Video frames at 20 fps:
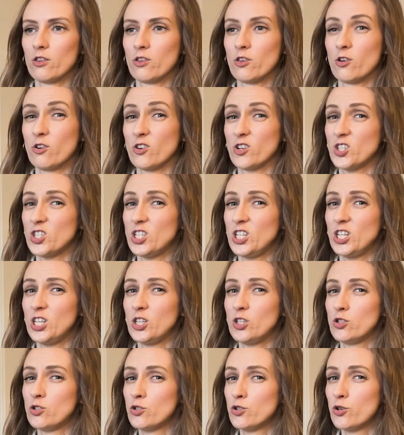
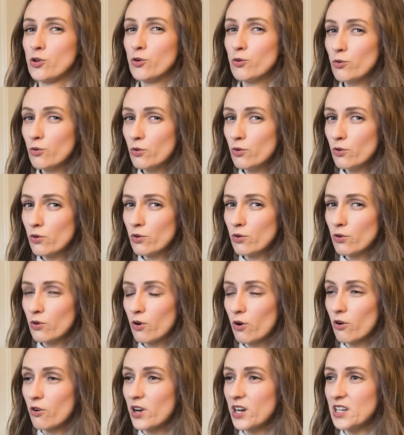32
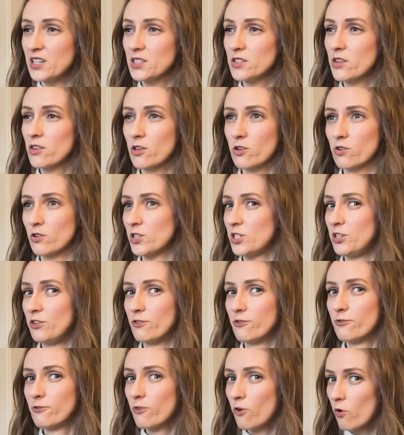or a
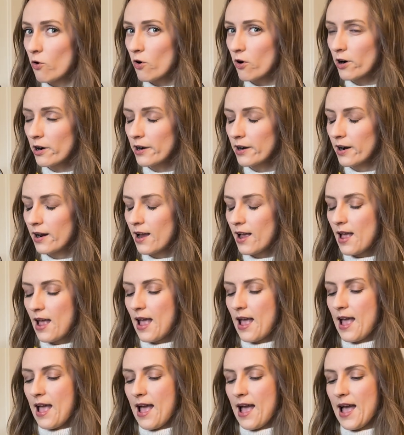34.
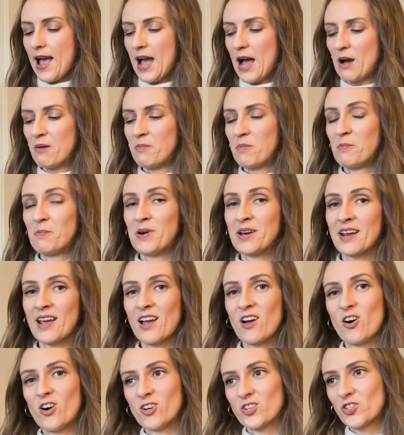But I
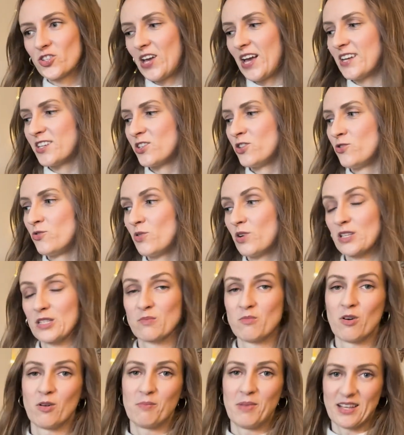also had to do a
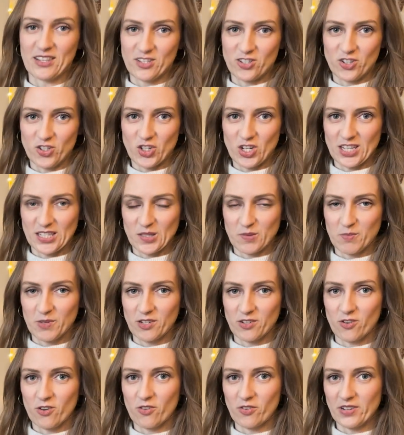small bust
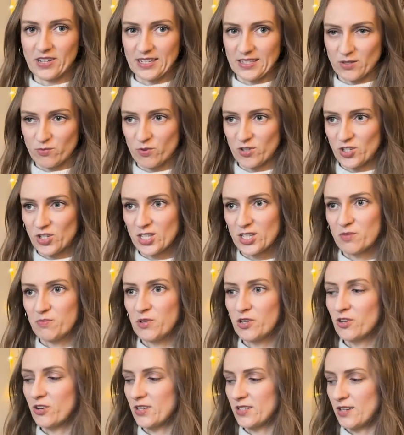adjustment on this one just
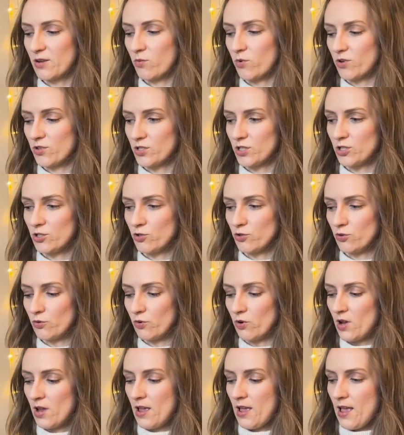because I wanted
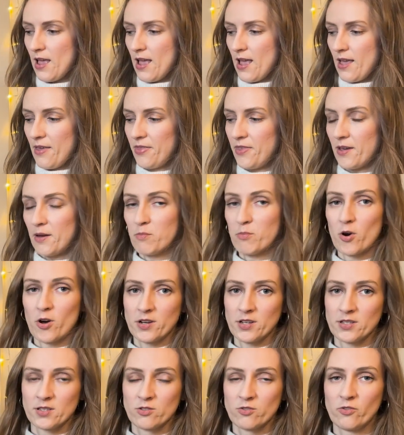the
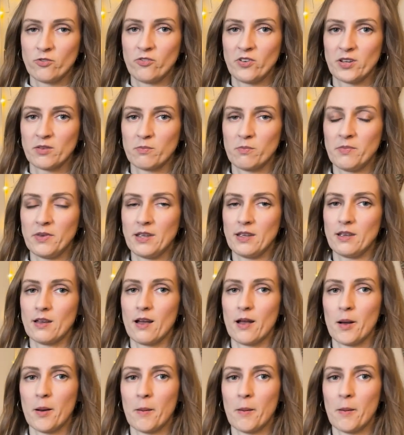bodice to fit me